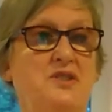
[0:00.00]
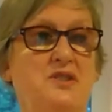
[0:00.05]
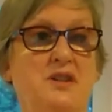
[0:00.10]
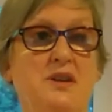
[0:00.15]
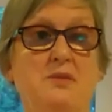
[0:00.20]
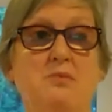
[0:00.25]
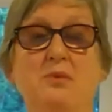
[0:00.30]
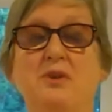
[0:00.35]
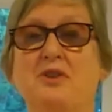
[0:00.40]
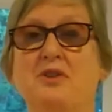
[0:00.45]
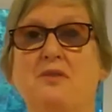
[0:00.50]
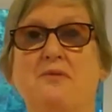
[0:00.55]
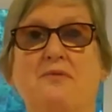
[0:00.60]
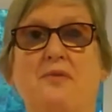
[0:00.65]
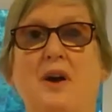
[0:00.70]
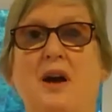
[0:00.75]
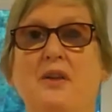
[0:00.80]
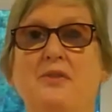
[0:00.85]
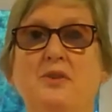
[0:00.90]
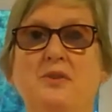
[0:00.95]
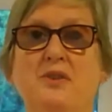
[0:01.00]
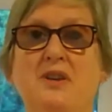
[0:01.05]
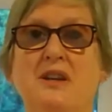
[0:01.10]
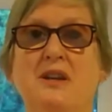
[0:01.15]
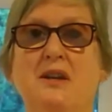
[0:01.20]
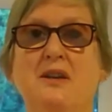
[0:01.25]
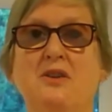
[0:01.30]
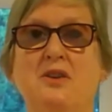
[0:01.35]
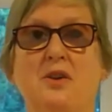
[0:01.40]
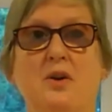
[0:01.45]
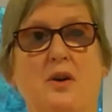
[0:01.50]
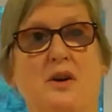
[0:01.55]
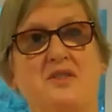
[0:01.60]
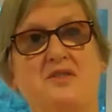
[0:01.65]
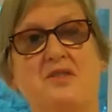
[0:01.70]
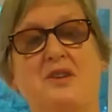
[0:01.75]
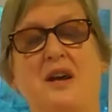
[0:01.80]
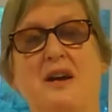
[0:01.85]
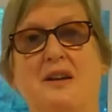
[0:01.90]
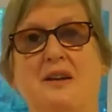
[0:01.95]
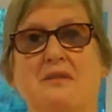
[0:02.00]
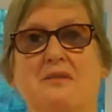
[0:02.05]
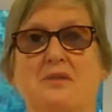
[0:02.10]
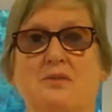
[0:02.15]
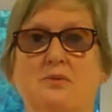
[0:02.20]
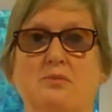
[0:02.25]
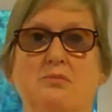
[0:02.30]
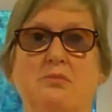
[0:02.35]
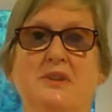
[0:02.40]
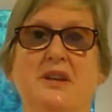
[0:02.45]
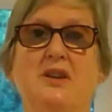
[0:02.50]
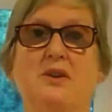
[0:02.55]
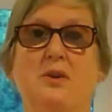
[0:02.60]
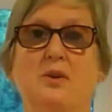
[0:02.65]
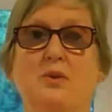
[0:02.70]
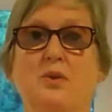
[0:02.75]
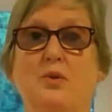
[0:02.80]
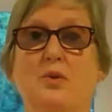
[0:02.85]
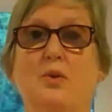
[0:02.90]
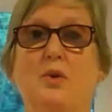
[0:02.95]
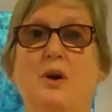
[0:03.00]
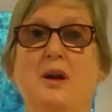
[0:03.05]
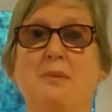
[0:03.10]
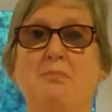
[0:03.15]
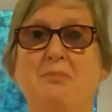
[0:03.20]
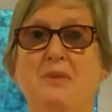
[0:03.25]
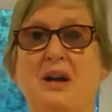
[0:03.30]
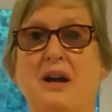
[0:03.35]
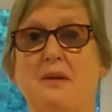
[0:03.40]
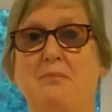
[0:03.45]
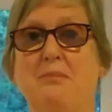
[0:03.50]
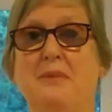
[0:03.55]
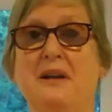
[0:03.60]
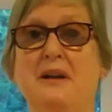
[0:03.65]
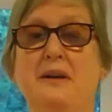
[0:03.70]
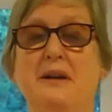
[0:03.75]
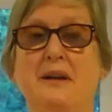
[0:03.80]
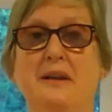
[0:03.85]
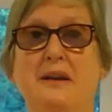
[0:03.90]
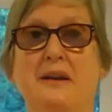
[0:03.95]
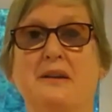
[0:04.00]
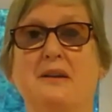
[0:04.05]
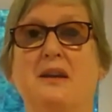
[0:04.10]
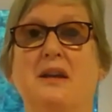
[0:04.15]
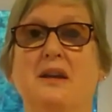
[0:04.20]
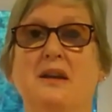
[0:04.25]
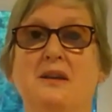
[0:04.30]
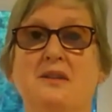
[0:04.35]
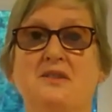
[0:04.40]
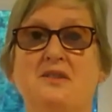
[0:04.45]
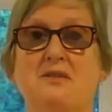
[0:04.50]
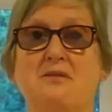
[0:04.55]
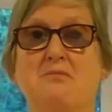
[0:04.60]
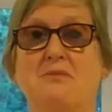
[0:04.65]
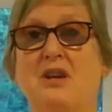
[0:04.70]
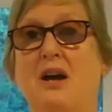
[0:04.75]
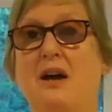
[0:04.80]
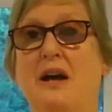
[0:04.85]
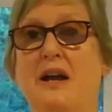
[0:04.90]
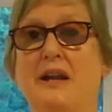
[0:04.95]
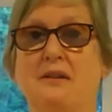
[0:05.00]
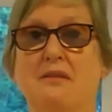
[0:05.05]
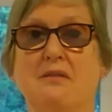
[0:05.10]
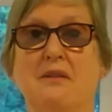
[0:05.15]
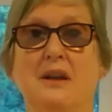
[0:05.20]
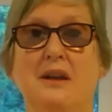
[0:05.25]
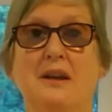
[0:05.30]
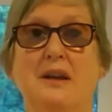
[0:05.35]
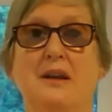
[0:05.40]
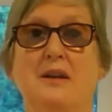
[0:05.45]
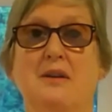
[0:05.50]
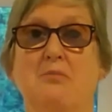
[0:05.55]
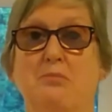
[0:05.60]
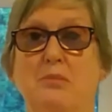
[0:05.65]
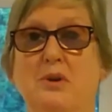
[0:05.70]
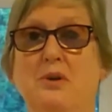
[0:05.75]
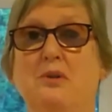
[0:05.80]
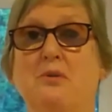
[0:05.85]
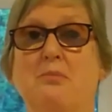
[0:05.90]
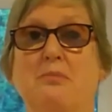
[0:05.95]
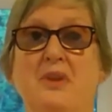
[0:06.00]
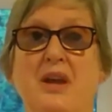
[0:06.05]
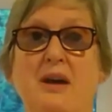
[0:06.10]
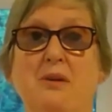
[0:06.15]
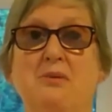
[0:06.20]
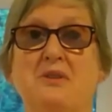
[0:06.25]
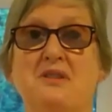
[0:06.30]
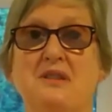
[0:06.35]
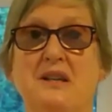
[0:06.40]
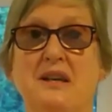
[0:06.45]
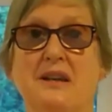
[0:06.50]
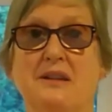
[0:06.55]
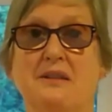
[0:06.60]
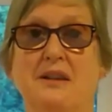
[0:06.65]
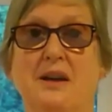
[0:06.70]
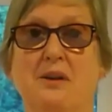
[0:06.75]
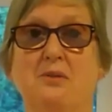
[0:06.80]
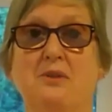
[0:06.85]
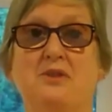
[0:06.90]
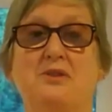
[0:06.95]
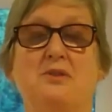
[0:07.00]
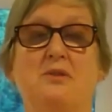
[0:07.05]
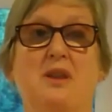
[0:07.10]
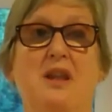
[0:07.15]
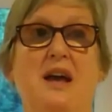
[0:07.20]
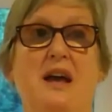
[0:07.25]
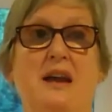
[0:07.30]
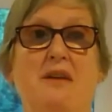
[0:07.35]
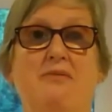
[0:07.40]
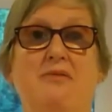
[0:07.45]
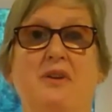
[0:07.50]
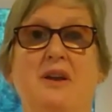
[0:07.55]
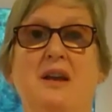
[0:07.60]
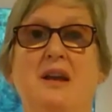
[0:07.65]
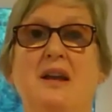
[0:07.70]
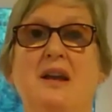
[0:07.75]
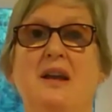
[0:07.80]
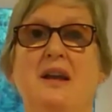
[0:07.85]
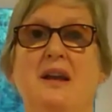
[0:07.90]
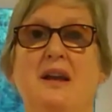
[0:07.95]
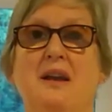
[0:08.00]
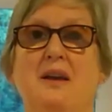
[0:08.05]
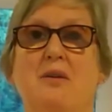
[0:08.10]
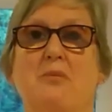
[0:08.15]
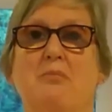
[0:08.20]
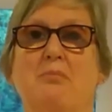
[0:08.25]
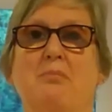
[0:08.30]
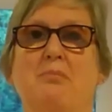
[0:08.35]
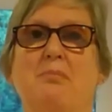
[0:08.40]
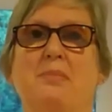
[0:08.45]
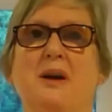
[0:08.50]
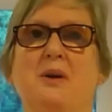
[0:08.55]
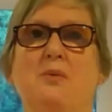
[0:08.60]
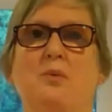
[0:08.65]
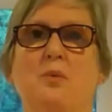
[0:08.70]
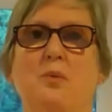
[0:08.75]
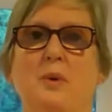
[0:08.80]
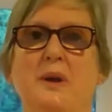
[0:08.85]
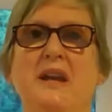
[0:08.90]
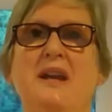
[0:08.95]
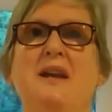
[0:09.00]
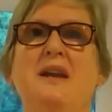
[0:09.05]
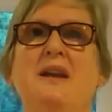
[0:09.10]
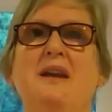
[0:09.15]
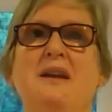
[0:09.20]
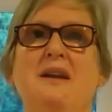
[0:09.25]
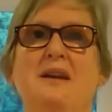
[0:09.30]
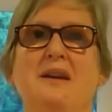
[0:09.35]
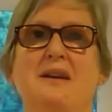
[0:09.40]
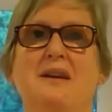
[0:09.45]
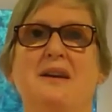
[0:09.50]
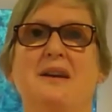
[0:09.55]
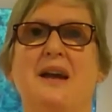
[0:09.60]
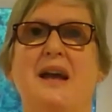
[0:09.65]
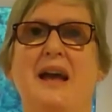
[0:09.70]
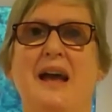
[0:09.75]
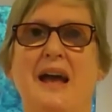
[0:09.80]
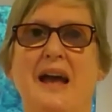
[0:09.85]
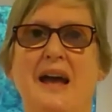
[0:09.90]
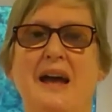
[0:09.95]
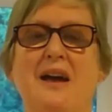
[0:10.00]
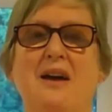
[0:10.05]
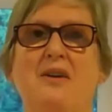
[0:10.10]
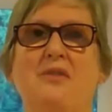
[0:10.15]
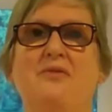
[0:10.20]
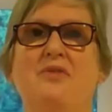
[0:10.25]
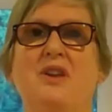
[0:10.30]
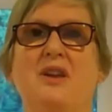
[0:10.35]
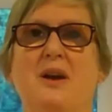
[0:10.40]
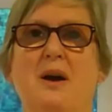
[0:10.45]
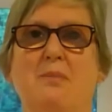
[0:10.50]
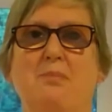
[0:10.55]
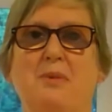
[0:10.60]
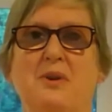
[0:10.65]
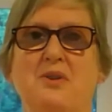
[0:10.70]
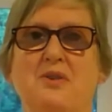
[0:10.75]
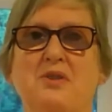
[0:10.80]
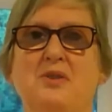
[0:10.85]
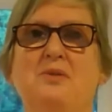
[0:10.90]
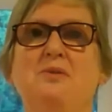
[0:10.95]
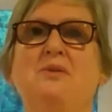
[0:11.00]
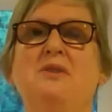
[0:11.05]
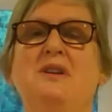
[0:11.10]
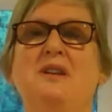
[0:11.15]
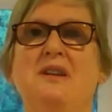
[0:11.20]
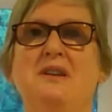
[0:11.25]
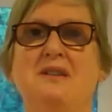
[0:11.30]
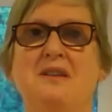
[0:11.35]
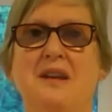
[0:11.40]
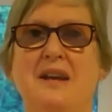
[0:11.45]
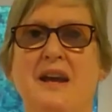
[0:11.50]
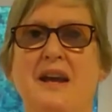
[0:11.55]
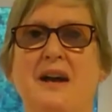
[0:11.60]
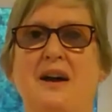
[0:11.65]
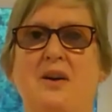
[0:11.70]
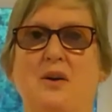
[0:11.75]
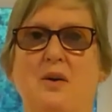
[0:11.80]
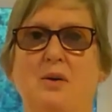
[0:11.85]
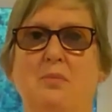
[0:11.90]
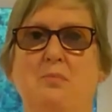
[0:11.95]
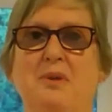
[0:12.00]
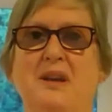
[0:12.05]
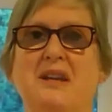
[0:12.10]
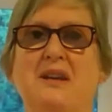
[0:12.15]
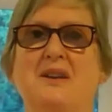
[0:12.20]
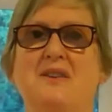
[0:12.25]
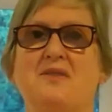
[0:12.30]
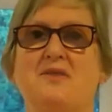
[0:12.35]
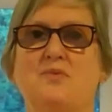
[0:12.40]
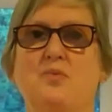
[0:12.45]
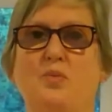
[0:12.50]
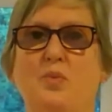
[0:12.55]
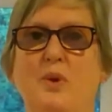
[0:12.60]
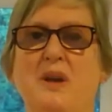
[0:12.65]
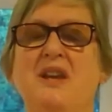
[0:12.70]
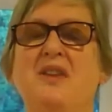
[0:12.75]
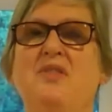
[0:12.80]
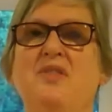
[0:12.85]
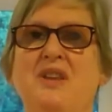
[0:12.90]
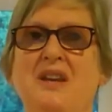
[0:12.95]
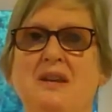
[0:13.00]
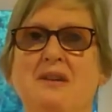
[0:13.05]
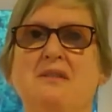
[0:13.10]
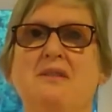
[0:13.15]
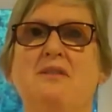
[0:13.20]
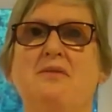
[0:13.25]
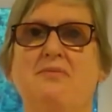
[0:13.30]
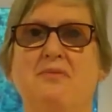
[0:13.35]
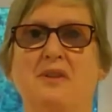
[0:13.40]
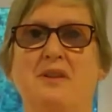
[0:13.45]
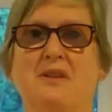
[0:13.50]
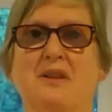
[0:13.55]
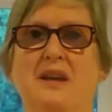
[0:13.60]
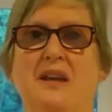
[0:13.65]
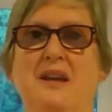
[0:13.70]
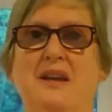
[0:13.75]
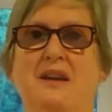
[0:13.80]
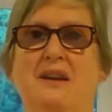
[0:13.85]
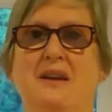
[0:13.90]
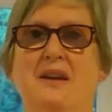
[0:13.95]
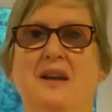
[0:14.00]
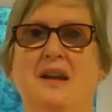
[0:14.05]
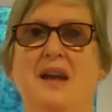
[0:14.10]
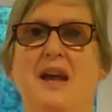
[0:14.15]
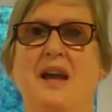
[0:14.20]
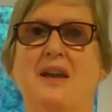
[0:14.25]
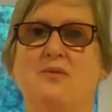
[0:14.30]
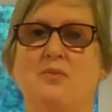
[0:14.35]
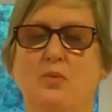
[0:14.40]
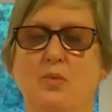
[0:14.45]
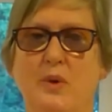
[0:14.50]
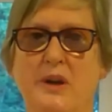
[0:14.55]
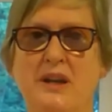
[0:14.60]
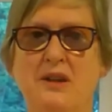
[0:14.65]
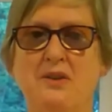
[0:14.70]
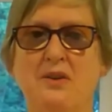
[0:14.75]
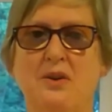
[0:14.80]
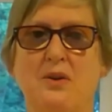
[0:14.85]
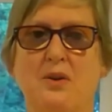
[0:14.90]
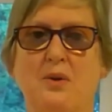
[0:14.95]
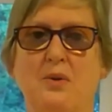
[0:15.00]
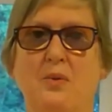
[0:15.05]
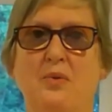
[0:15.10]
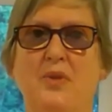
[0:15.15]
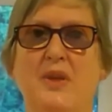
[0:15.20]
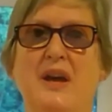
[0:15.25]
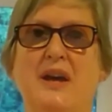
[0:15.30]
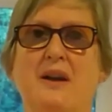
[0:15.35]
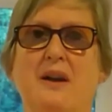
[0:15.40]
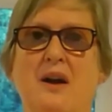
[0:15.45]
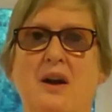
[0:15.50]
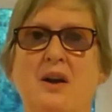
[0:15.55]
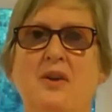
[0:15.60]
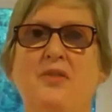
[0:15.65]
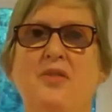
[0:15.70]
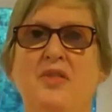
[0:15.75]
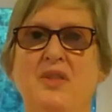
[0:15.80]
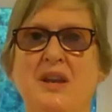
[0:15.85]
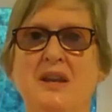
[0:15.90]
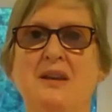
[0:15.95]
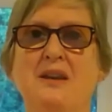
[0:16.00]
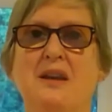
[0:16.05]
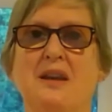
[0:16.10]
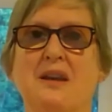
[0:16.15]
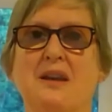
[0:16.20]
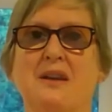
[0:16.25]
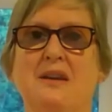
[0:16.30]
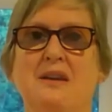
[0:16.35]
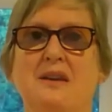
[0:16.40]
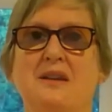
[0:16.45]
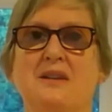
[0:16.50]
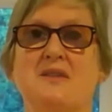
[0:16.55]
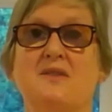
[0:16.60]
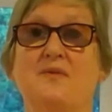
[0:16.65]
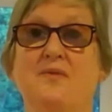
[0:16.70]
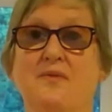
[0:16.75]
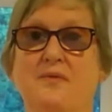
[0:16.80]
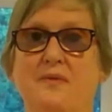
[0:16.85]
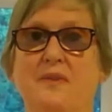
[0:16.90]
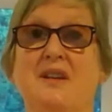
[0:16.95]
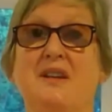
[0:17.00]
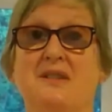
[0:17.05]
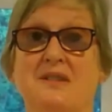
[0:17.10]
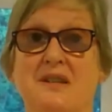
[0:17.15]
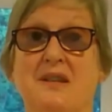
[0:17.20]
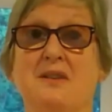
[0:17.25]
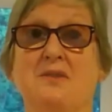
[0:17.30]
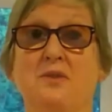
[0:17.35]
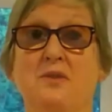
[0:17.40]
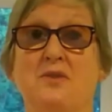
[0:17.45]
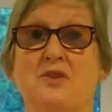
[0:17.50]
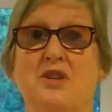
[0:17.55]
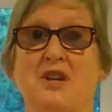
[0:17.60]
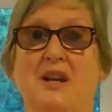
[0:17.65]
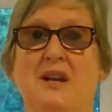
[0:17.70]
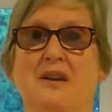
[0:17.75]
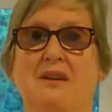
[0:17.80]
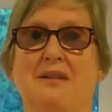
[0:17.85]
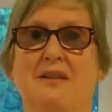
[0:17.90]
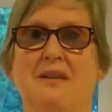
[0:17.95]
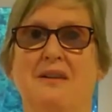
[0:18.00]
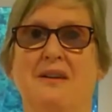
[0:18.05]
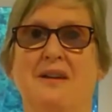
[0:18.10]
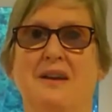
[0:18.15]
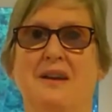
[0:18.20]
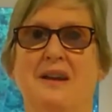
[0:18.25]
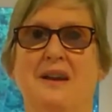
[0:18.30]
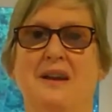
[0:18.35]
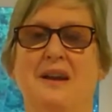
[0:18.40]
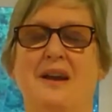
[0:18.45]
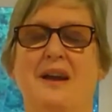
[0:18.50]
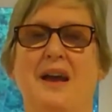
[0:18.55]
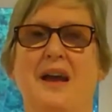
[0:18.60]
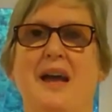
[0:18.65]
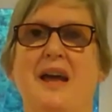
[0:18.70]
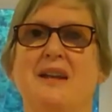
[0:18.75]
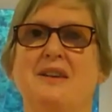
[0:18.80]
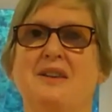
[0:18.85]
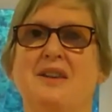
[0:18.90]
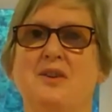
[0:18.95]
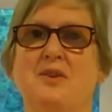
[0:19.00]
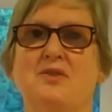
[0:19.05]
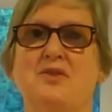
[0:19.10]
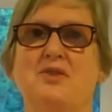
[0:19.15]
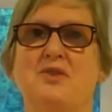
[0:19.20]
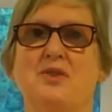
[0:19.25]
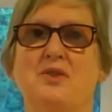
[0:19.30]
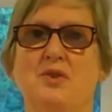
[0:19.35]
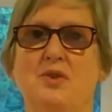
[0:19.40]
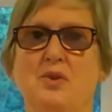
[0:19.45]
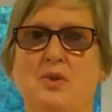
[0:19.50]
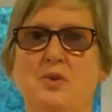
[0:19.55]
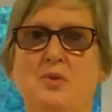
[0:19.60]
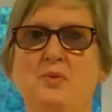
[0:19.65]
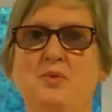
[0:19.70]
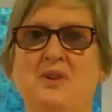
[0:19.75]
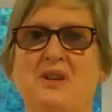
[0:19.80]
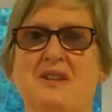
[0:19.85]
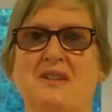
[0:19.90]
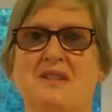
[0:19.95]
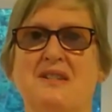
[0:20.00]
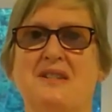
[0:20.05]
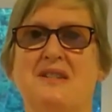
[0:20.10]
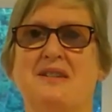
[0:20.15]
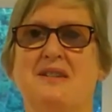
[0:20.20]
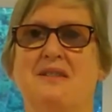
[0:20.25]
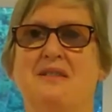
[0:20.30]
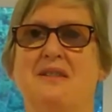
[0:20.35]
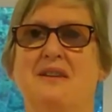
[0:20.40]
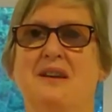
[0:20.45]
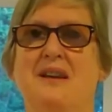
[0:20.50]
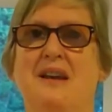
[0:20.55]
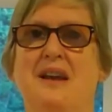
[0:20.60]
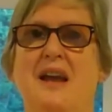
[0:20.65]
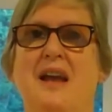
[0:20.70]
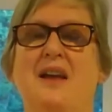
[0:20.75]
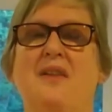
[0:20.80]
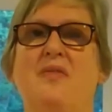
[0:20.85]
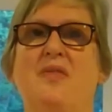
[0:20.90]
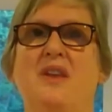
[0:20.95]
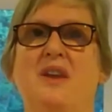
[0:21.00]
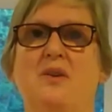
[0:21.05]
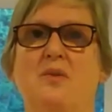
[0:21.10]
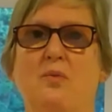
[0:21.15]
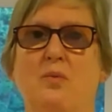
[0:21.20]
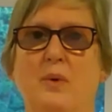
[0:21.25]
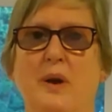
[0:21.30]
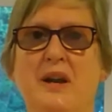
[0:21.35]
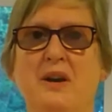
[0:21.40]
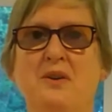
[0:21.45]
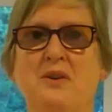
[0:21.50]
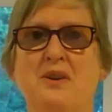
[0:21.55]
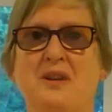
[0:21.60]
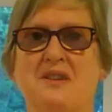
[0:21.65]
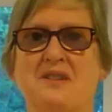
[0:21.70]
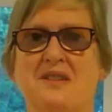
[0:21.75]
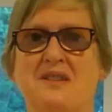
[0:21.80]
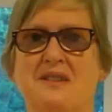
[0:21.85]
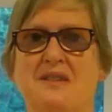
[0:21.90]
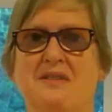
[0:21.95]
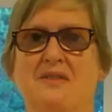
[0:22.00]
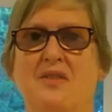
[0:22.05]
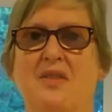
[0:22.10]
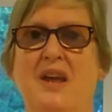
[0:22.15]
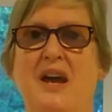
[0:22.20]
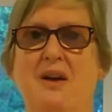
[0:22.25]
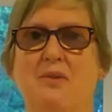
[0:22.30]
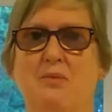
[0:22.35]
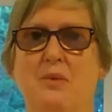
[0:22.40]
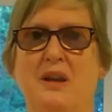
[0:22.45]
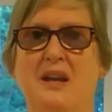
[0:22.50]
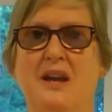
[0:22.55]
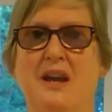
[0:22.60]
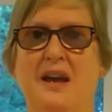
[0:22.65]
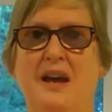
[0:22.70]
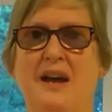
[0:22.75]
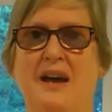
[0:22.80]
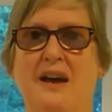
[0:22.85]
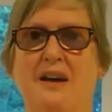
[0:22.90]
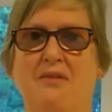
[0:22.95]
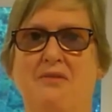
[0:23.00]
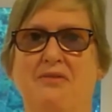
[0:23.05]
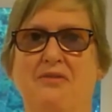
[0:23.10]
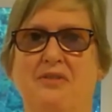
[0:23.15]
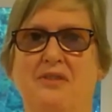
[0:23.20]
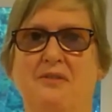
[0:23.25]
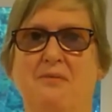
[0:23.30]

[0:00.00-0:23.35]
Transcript: did what your father did. You always grew up, got married, had kids, died. Boom, that was it. That was your life. But we have the opportunity now, because we think differently. And we know that our thinking is energy. And there's the newness and the awareness that we have.